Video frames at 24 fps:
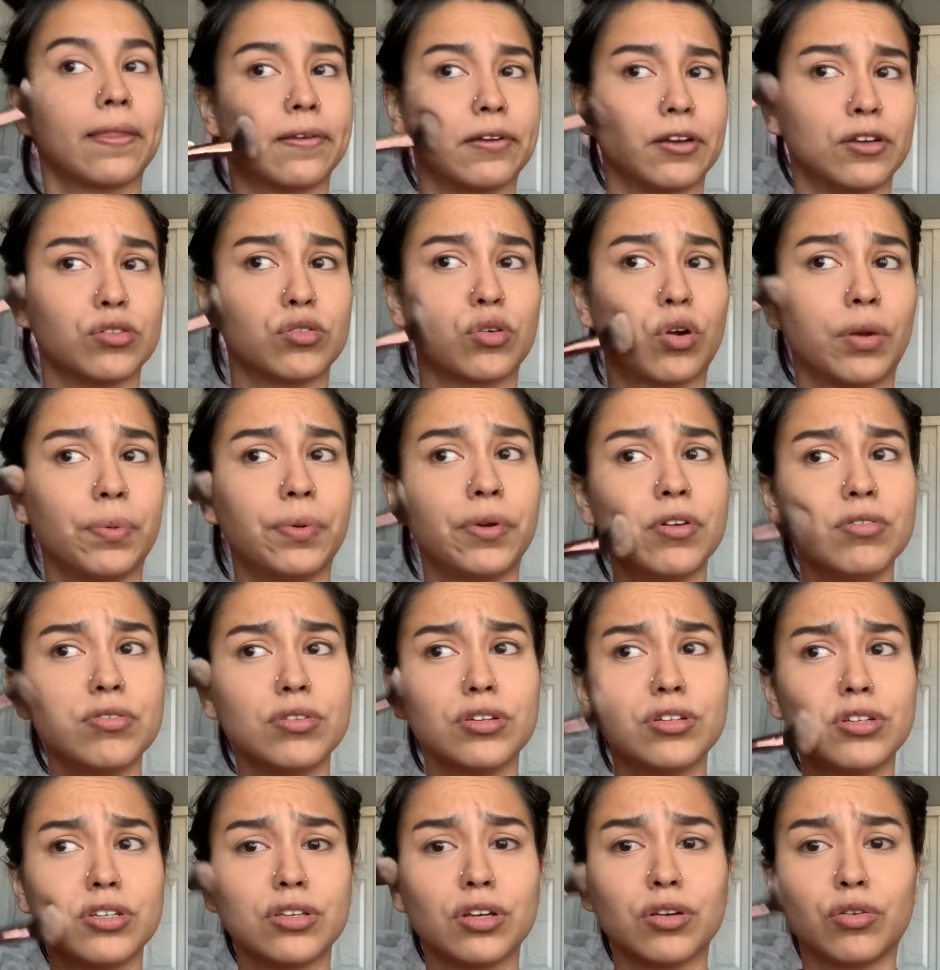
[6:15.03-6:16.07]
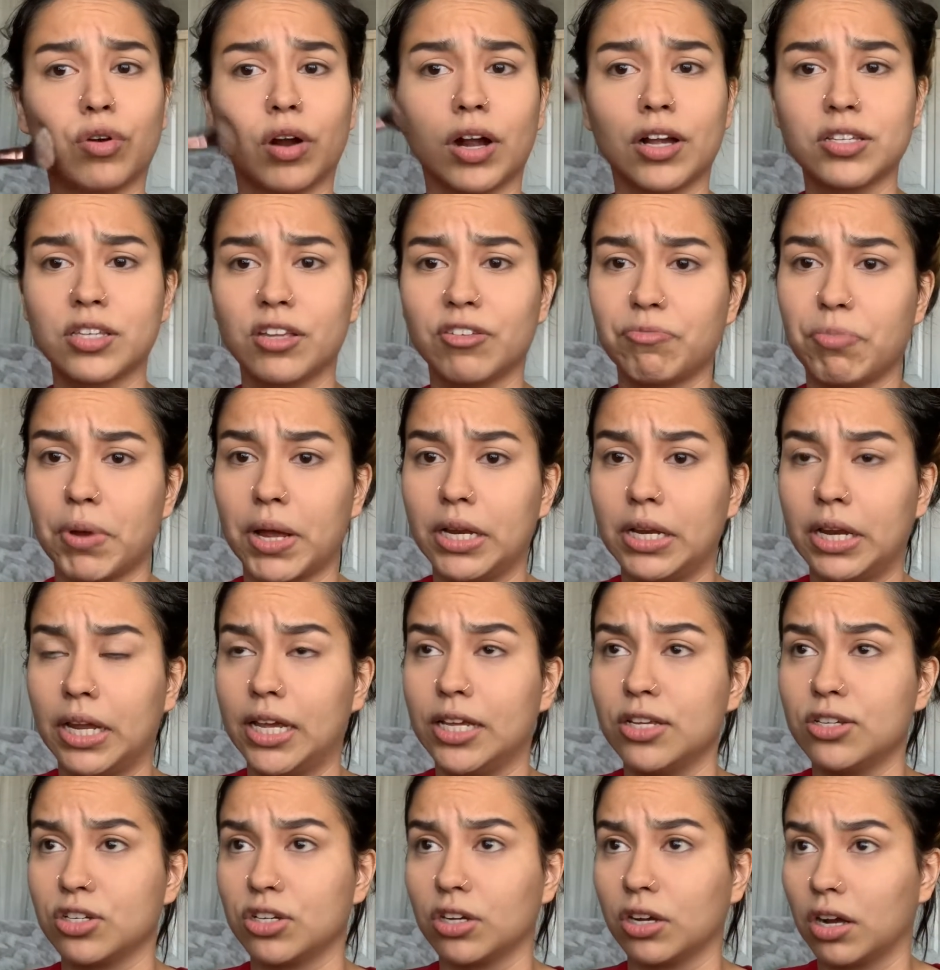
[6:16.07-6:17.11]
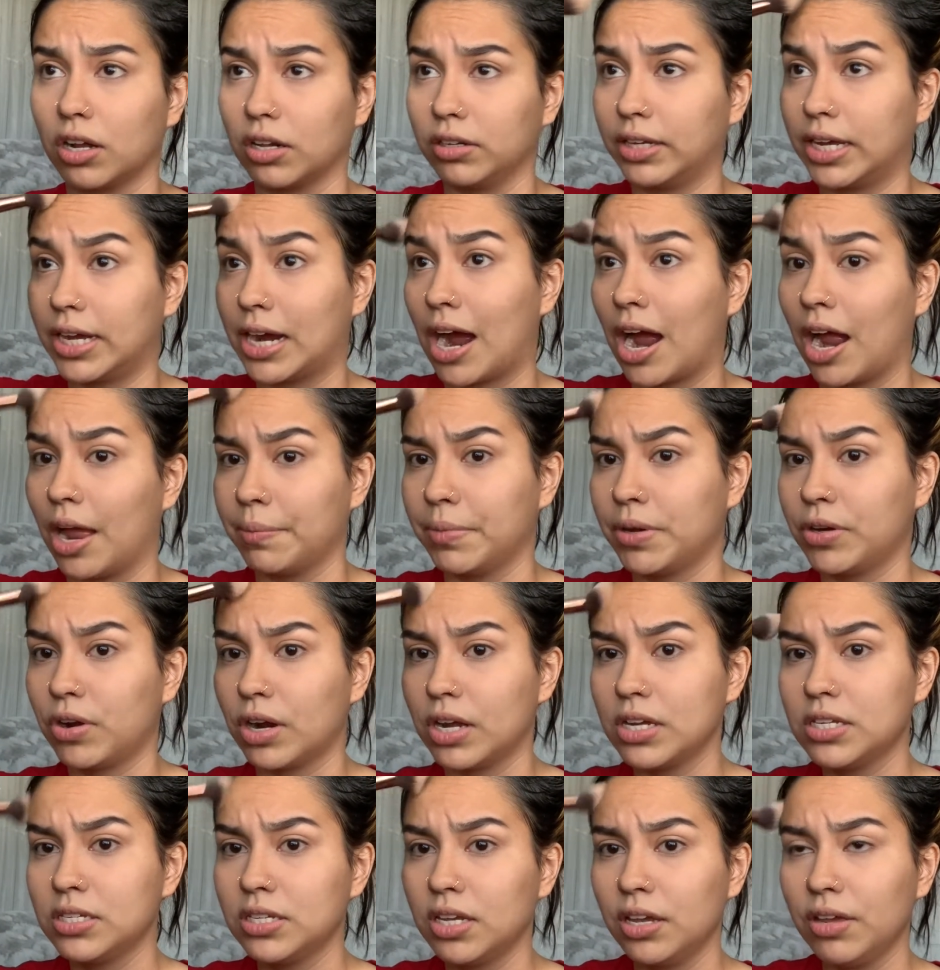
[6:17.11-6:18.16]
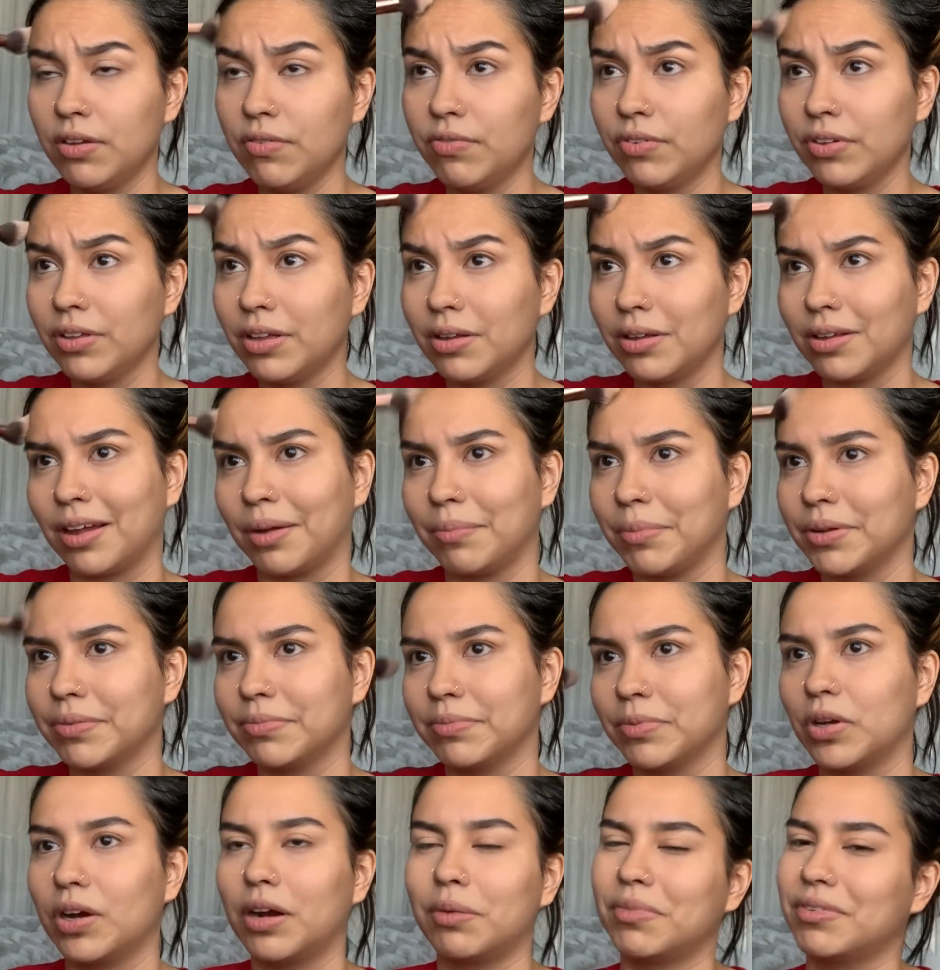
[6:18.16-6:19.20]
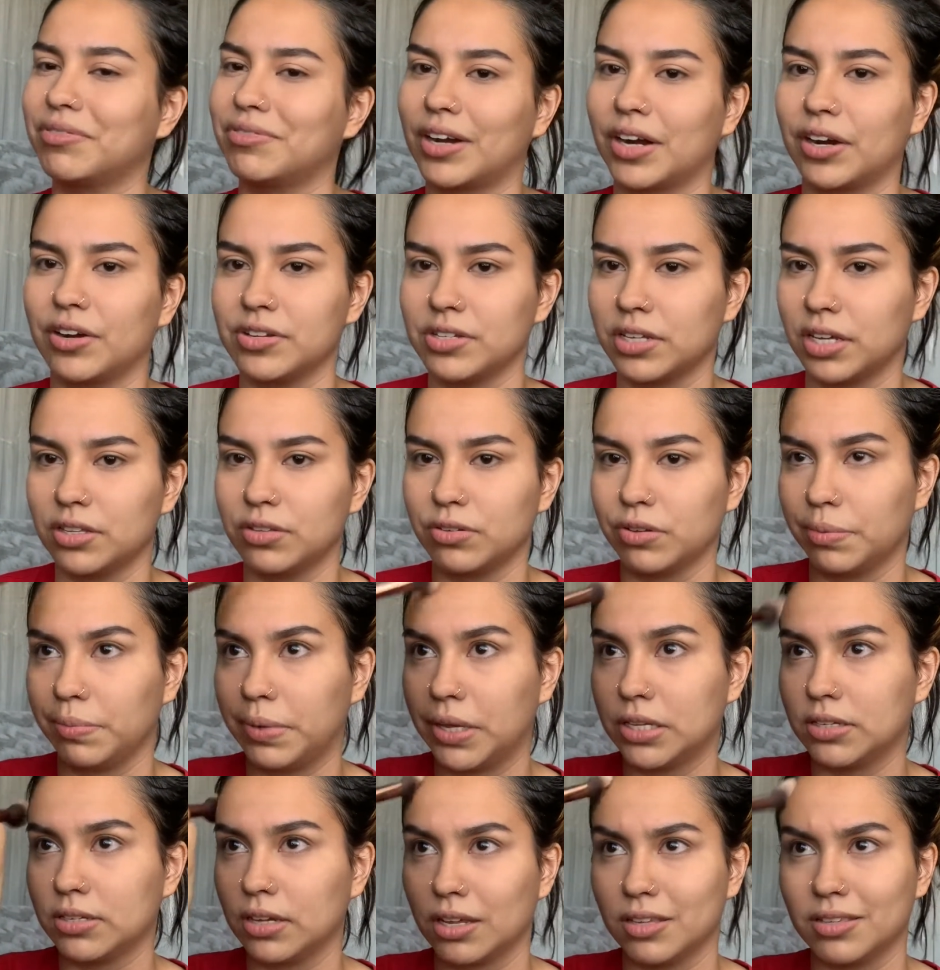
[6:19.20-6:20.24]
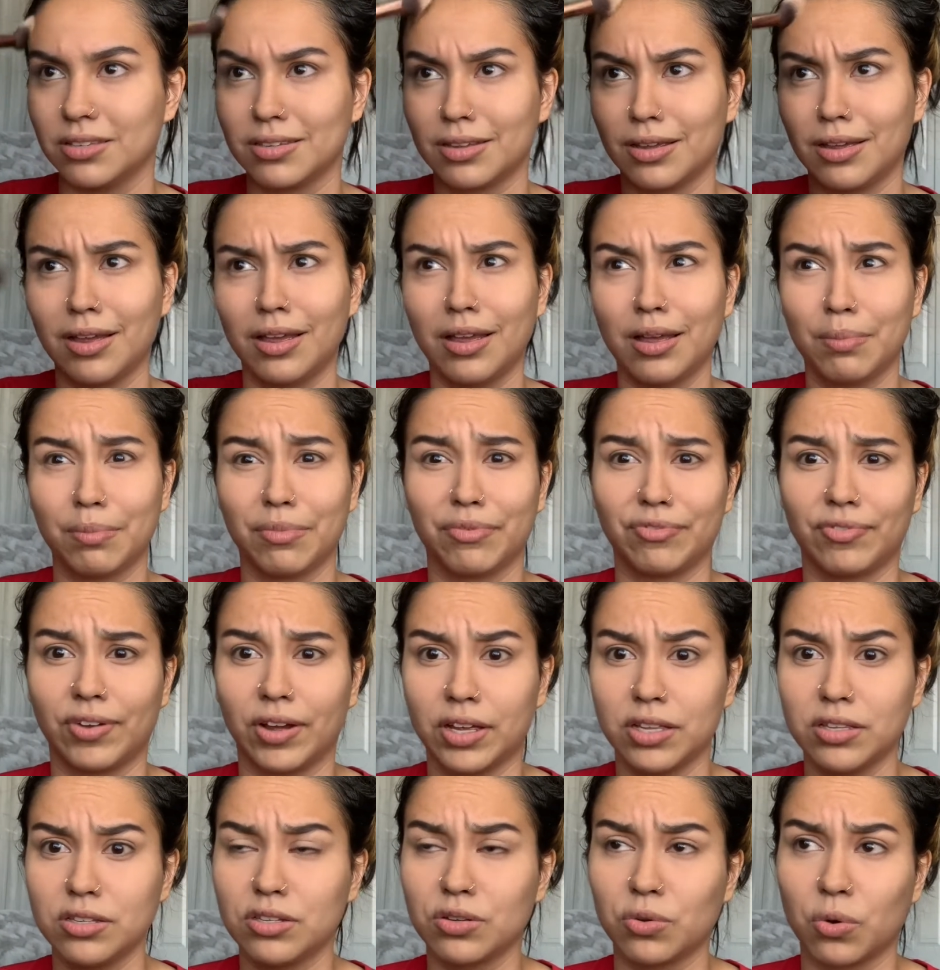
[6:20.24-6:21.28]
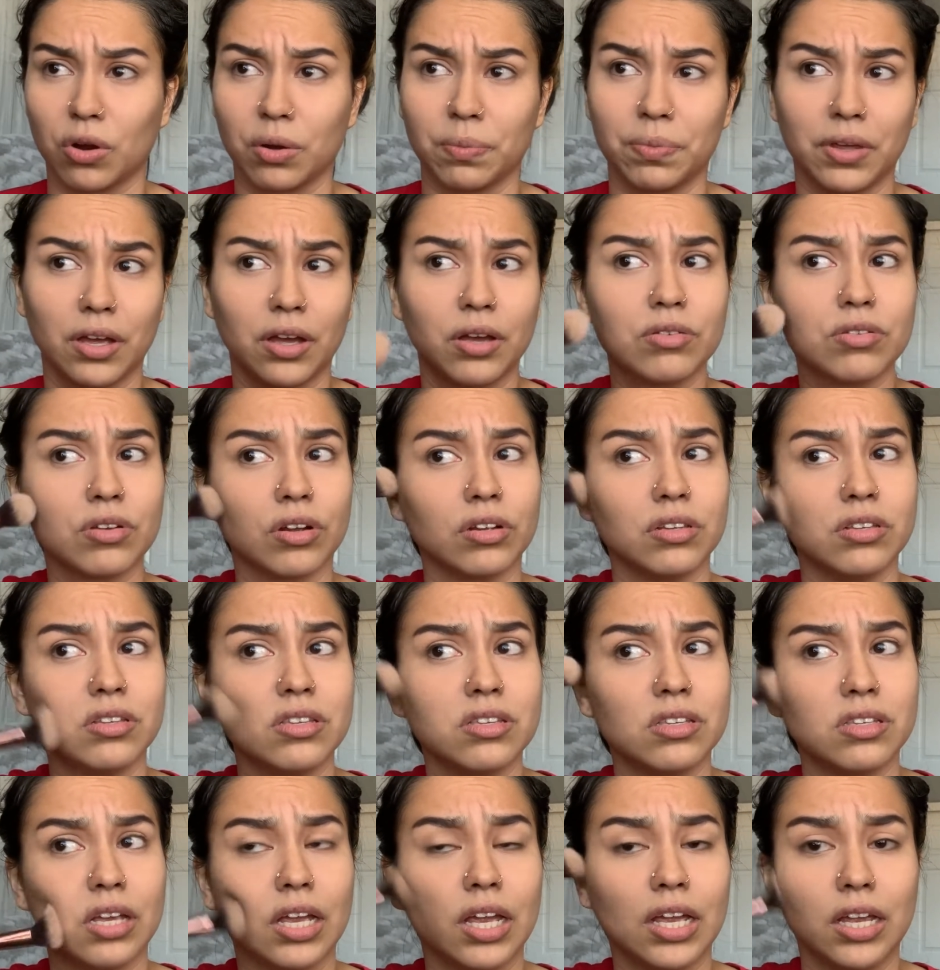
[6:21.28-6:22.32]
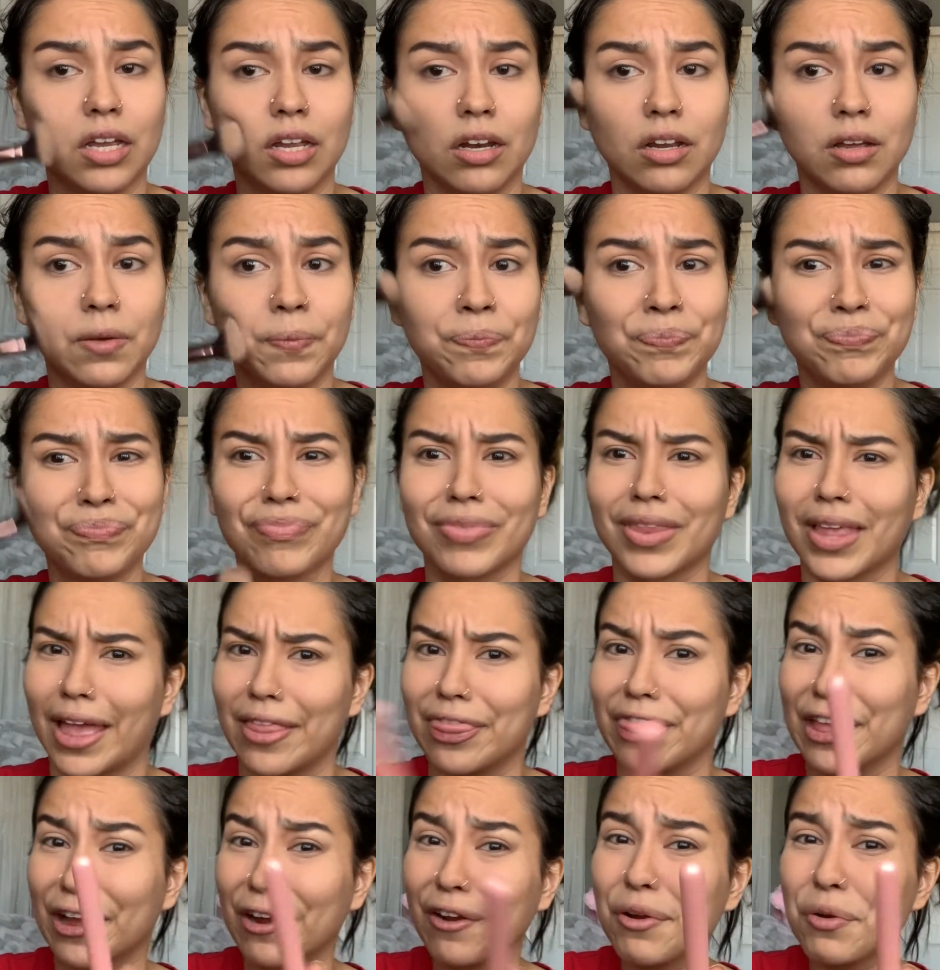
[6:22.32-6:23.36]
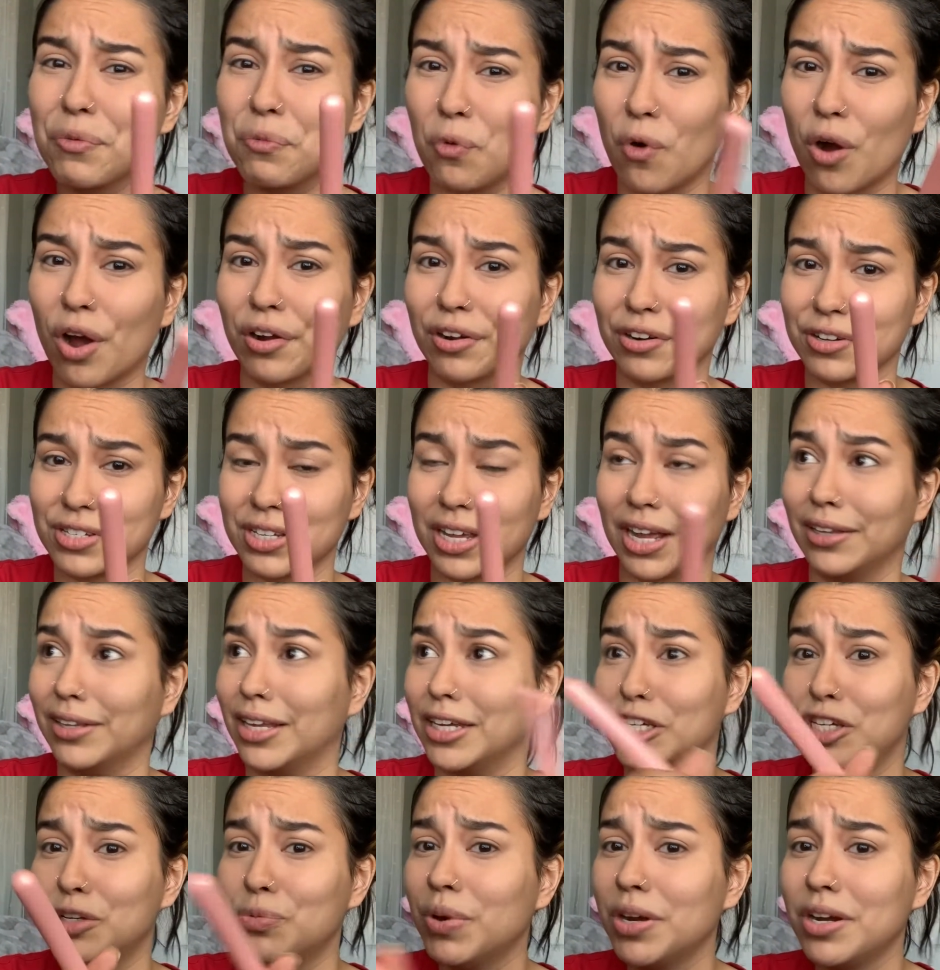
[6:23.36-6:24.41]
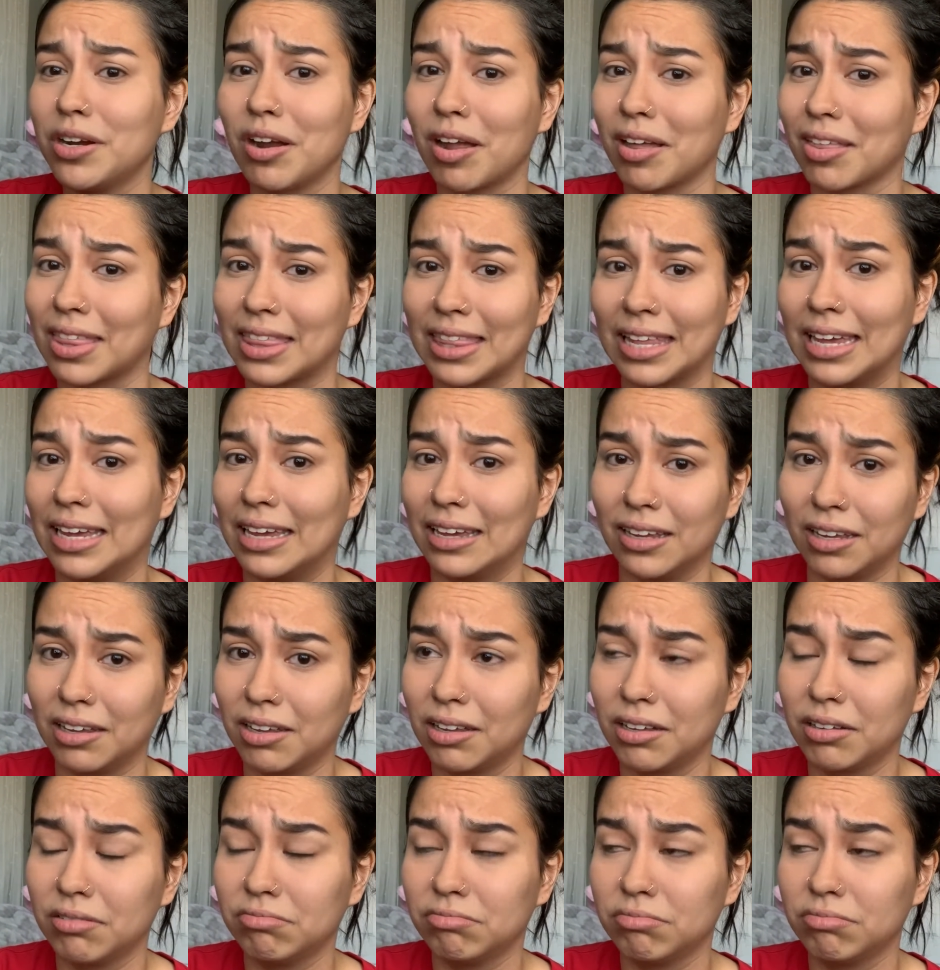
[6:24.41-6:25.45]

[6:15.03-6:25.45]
Scorpios are just aggressive by nature. Like, I'm aggressive. I'm a fire sign, so it makes sense. But fucking Scorpios are insane. And they're a water sign. Like, you would not think.